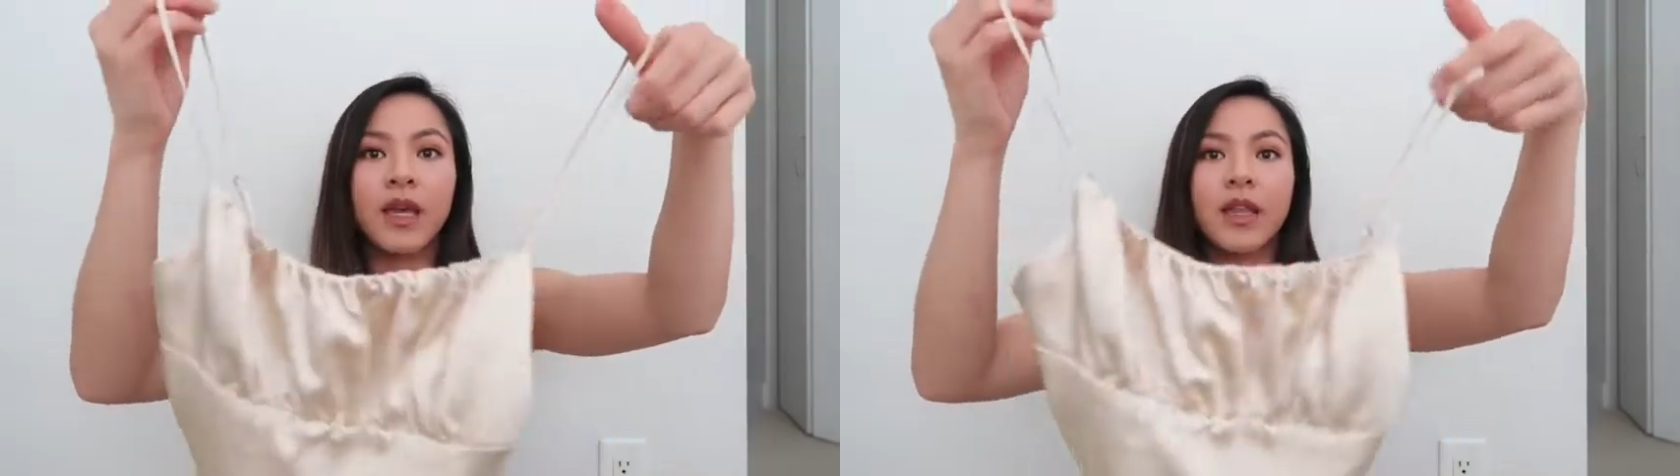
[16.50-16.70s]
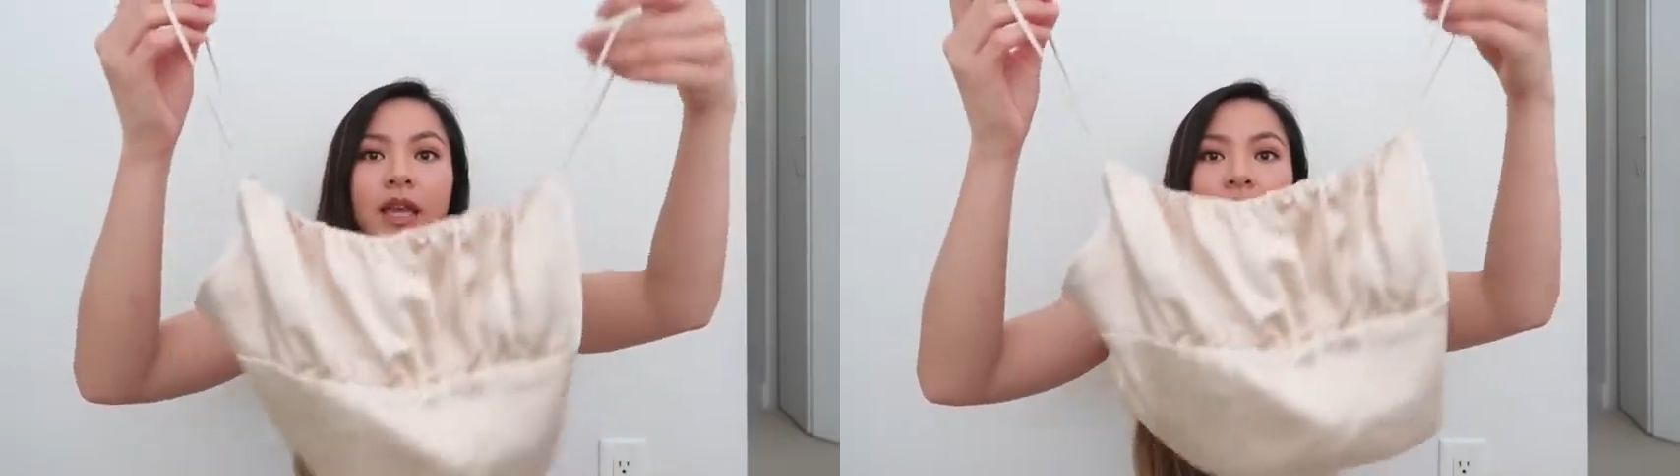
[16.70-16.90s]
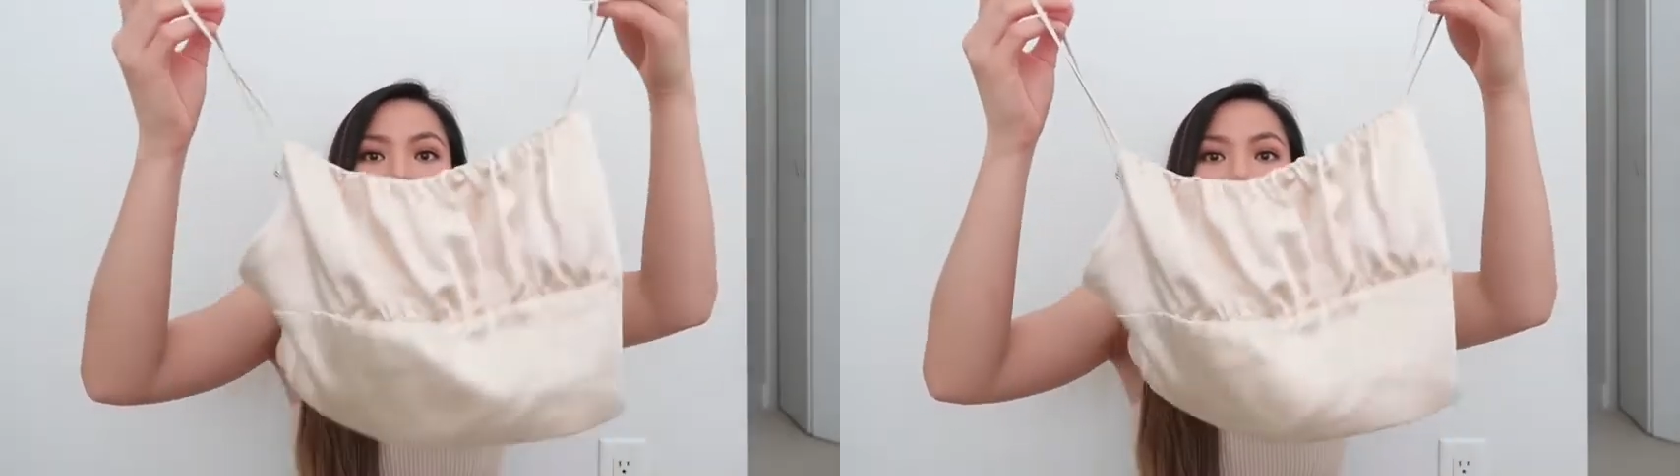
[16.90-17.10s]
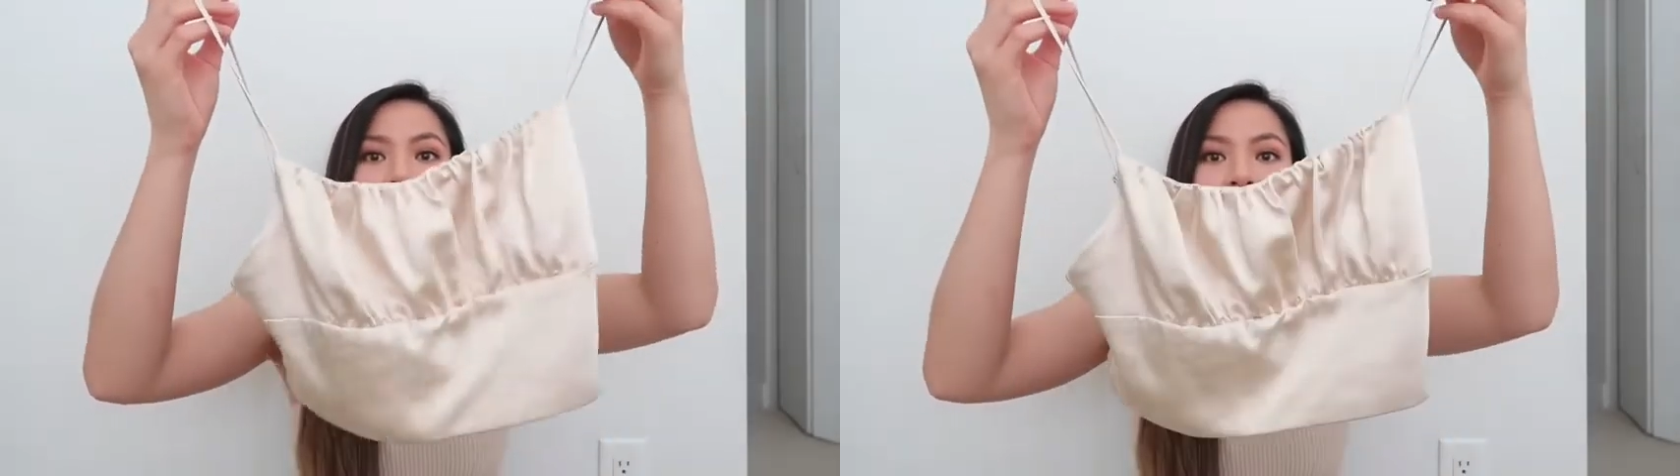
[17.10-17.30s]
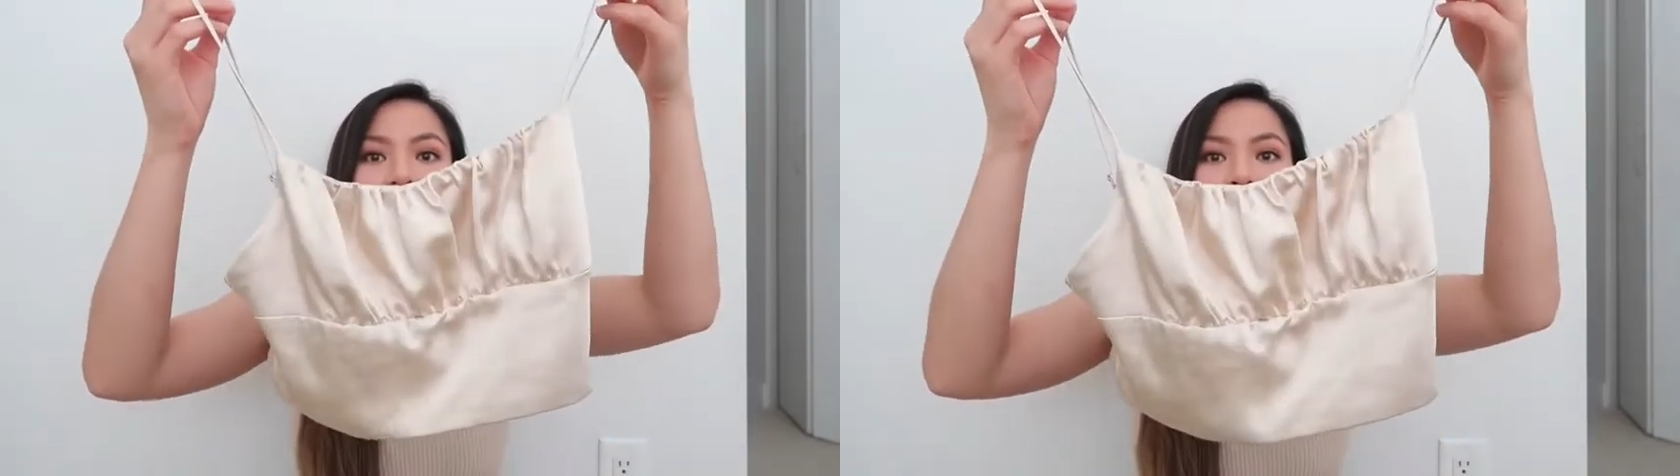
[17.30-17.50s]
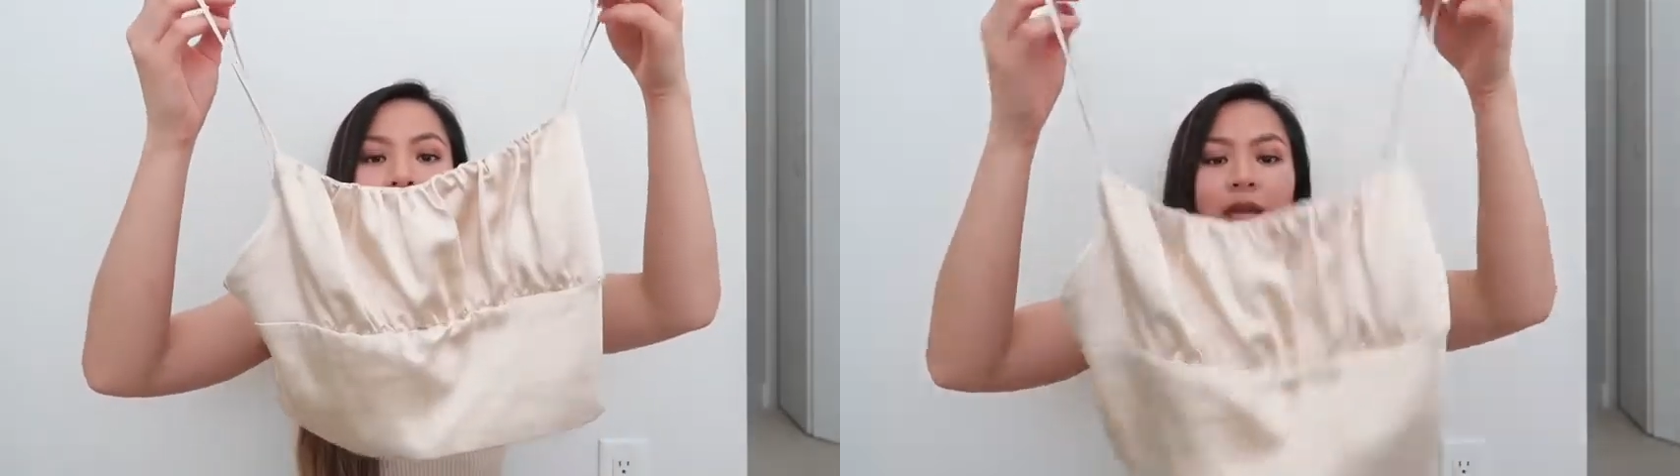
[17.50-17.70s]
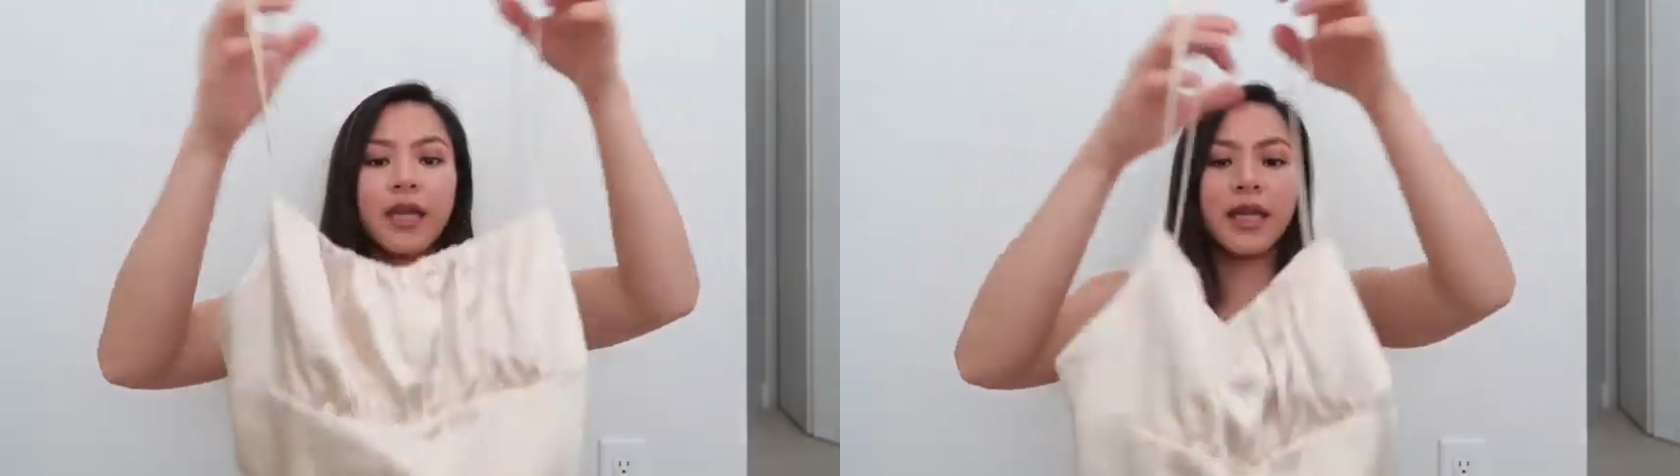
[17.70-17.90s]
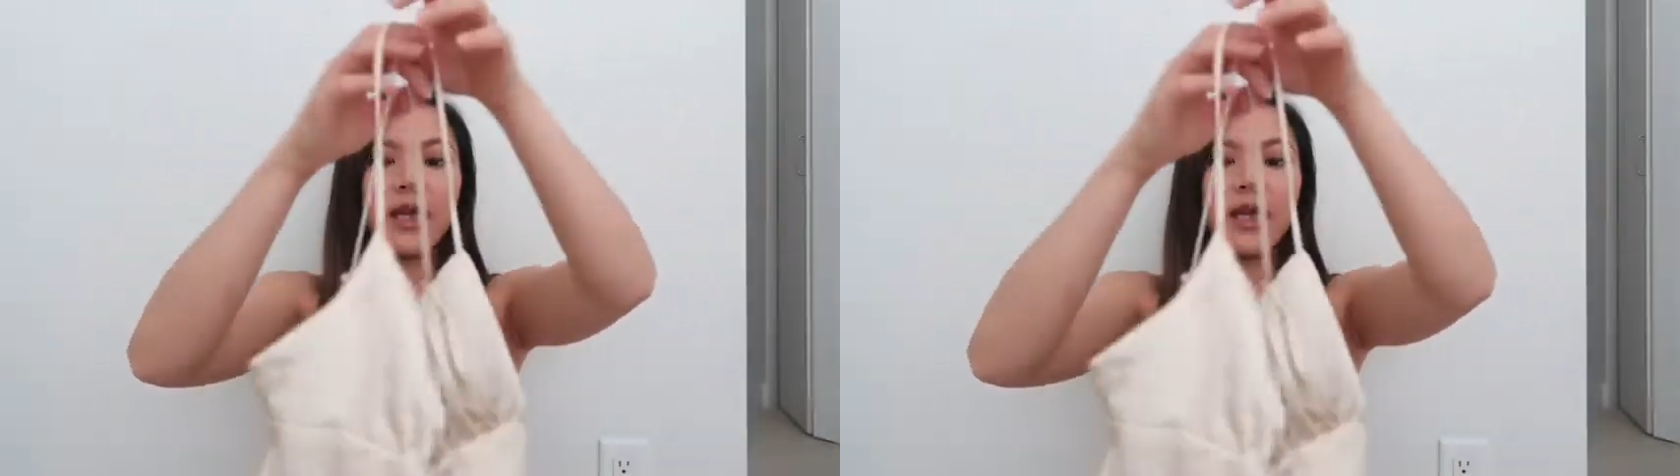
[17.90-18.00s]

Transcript: The other thing that I like